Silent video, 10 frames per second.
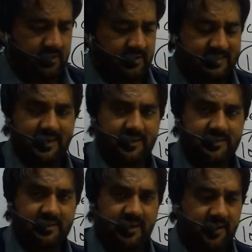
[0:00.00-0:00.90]
sit
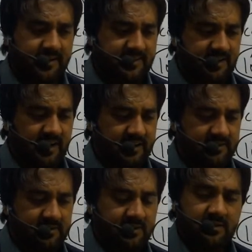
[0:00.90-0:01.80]
there and start
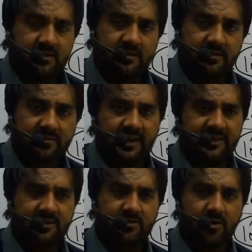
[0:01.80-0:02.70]

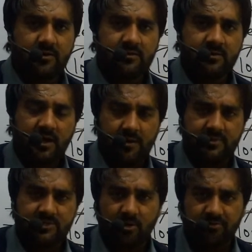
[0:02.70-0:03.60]
writing on
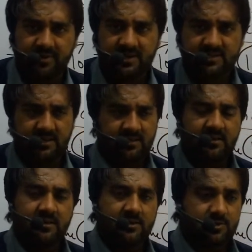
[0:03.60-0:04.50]
MS Office.
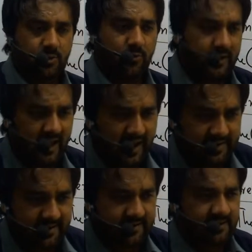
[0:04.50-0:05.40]
So what I
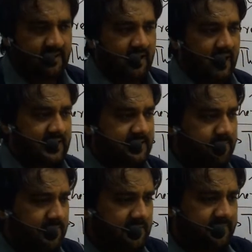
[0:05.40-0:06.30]
did, I
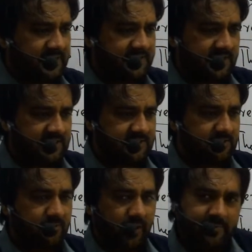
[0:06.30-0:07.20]
simply purchased
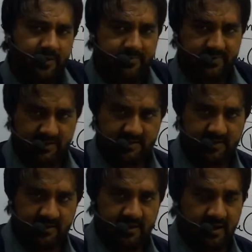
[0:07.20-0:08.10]
white
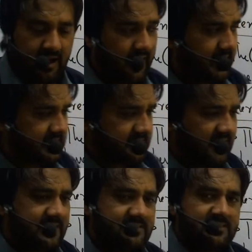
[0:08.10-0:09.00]
papers and I
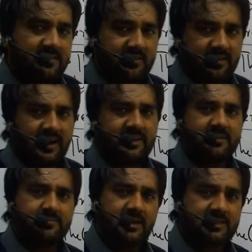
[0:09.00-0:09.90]
start
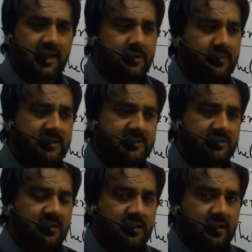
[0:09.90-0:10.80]
writing my
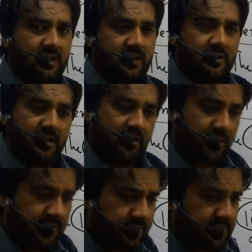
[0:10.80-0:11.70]
assignments
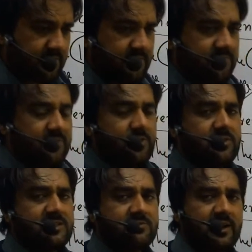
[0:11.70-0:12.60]
on
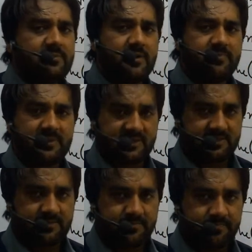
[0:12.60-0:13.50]
these white
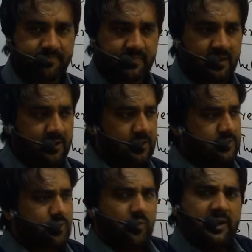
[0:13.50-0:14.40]
papers.
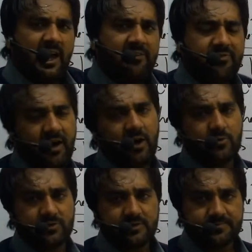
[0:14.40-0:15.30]
So what I
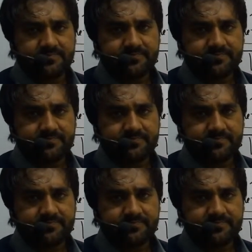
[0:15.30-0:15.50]
found,